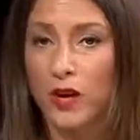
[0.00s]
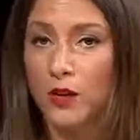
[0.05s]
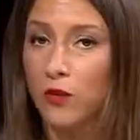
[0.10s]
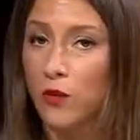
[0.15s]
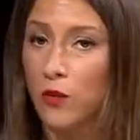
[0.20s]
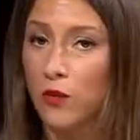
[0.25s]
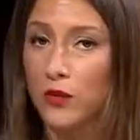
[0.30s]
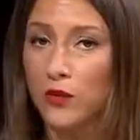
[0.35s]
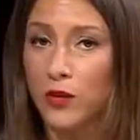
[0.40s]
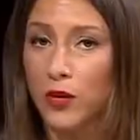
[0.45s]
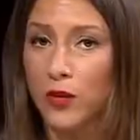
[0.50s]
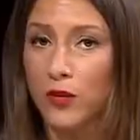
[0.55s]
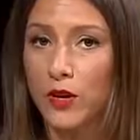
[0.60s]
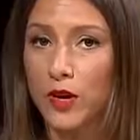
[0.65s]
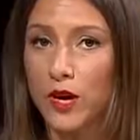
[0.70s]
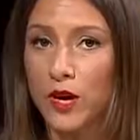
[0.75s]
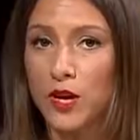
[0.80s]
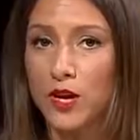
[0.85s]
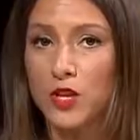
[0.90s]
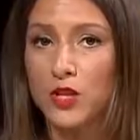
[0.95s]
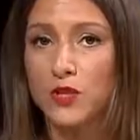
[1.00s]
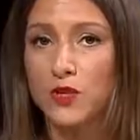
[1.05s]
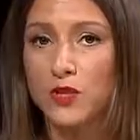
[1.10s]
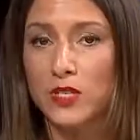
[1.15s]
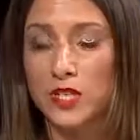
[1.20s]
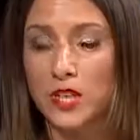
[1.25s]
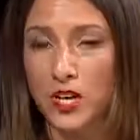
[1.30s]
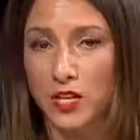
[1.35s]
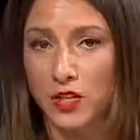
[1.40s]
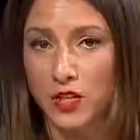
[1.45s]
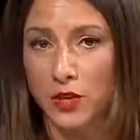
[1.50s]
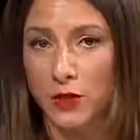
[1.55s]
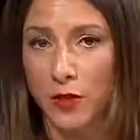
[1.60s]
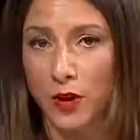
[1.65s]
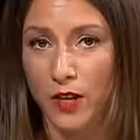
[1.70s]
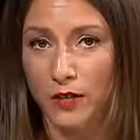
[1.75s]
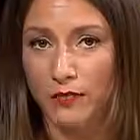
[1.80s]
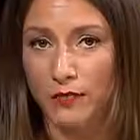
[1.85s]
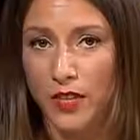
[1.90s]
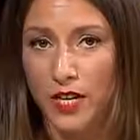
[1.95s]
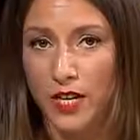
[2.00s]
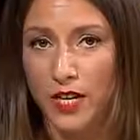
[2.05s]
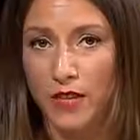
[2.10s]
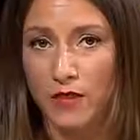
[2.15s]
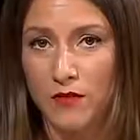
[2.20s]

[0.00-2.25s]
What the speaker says: but also a strategic one.